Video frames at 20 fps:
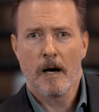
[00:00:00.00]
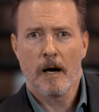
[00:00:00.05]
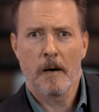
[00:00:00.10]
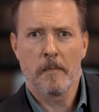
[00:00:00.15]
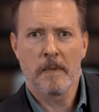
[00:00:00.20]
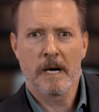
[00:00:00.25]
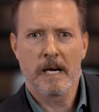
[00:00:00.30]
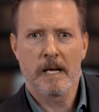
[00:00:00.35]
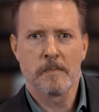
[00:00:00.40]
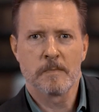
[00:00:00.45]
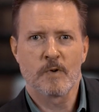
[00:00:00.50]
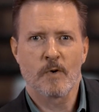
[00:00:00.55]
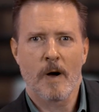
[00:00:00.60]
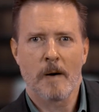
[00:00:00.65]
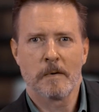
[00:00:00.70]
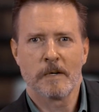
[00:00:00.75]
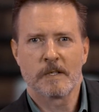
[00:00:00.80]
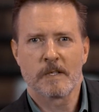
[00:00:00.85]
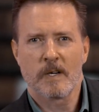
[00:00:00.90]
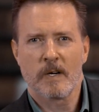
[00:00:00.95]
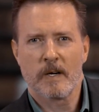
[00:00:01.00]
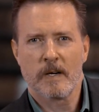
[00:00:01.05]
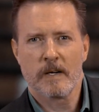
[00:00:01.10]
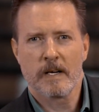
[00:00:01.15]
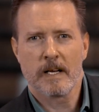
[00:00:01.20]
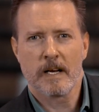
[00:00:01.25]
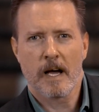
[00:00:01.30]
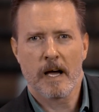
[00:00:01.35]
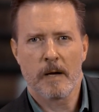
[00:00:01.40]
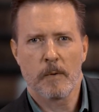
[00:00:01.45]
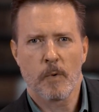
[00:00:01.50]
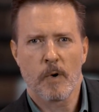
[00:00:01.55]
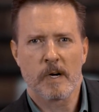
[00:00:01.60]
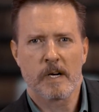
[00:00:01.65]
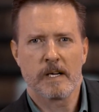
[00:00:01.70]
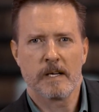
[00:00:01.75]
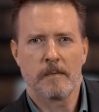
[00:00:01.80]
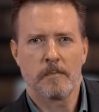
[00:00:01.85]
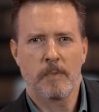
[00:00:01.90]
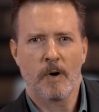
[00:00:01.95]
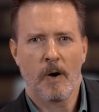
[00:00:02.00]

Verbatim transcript: Uh, my name's Robert Kern, and I work at